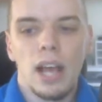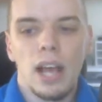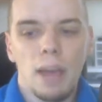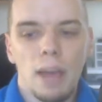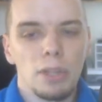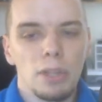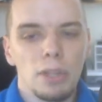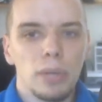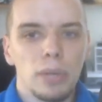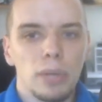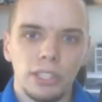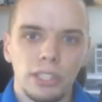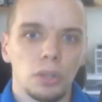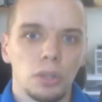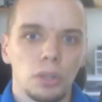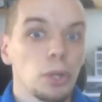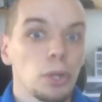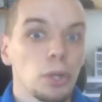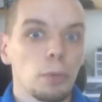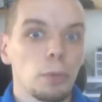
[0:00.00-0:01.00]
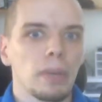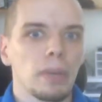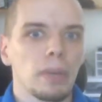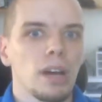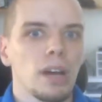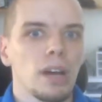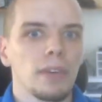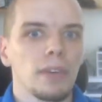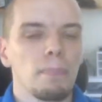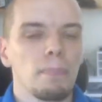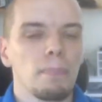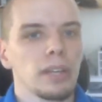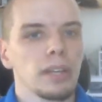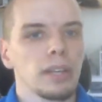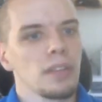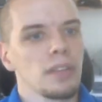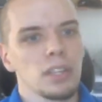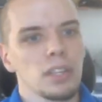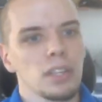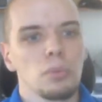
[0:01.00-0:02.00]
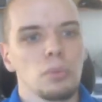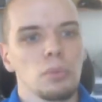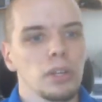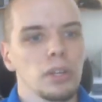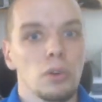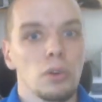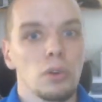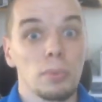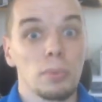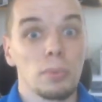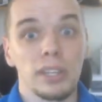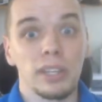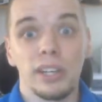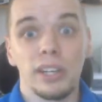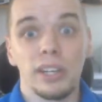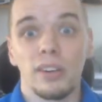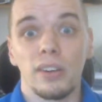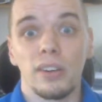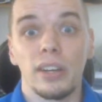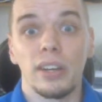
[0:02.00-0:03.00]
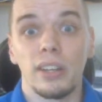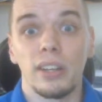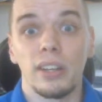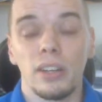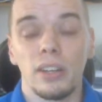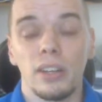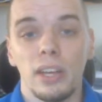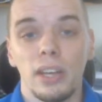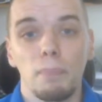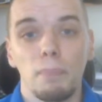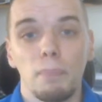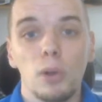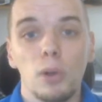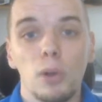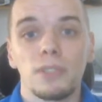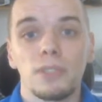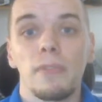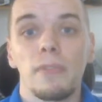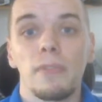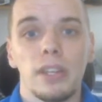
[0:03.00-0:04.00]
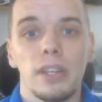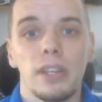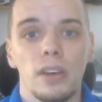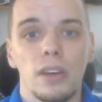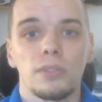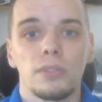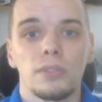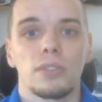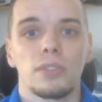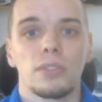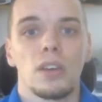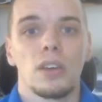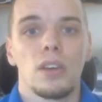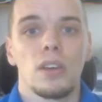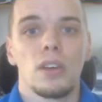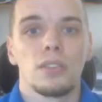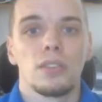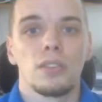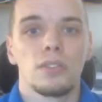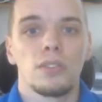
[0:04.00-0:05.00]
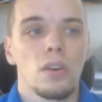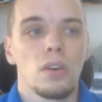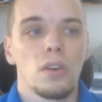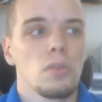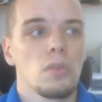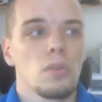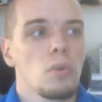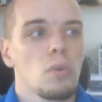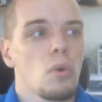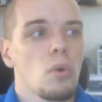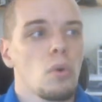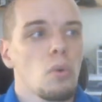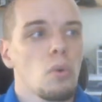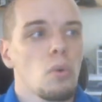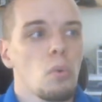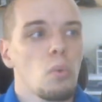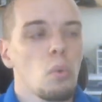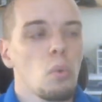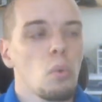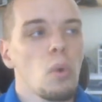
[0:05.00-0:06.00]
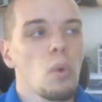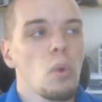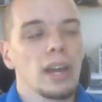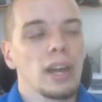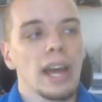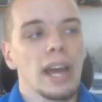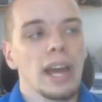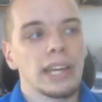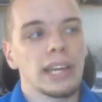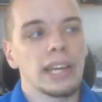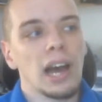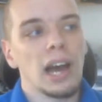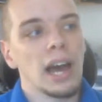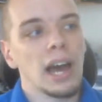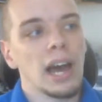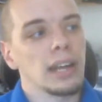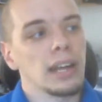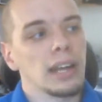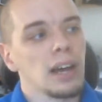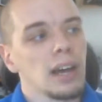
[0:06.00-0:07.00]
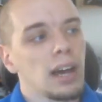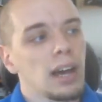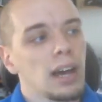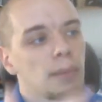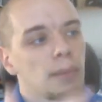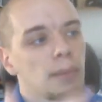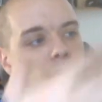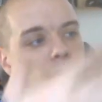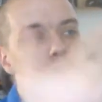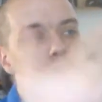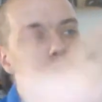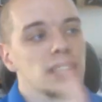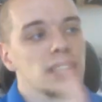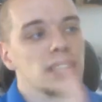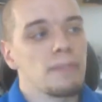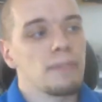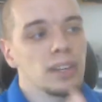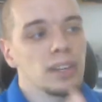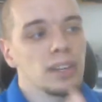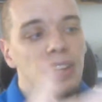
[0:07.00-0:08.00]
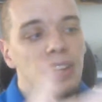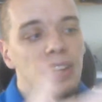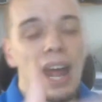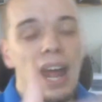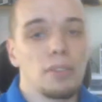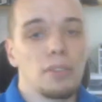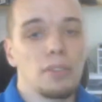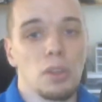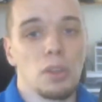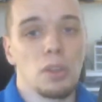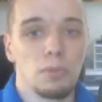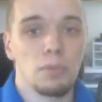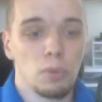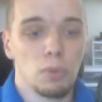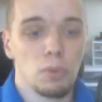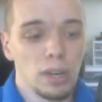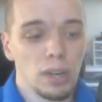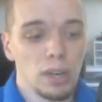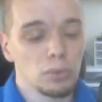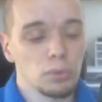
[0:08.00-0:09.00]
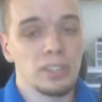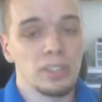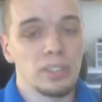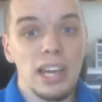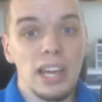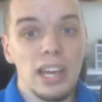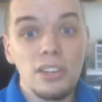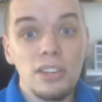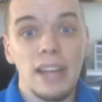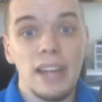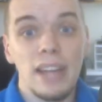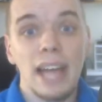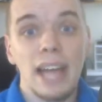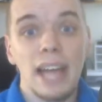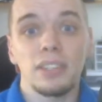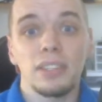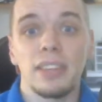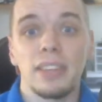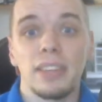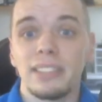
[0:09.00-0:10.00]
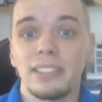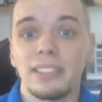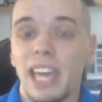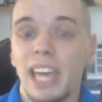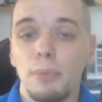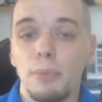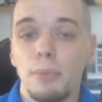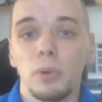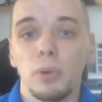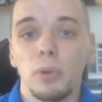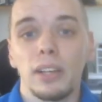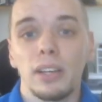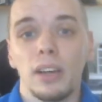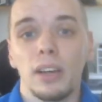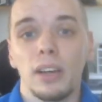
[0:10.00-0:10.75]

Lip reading: I mean, you'll catch a little bit of it, but nothing you wouldn't normally hear in most videos. So what I got, and once I figured that out, the correct orientation, actually things came out